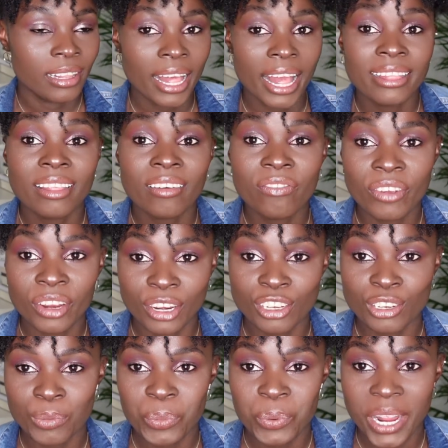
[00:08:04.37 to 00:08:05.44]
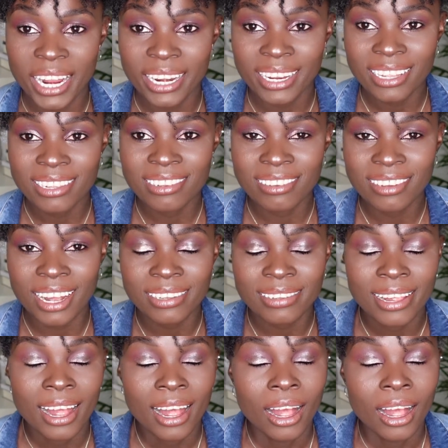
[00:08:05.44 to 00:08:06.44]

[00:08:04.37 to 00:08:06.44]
And the Finnish bread is just,